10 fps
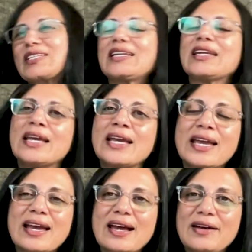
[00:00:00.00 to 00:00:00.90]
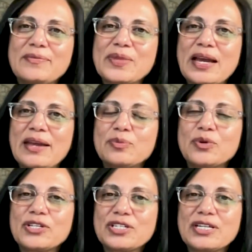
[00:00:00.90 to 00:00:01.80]
And I
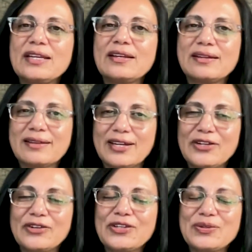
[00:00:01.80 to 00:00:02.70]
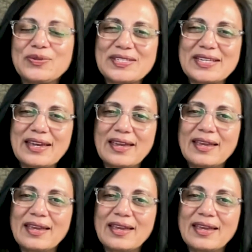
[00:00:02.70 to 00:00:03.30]
appreciated hearing you say,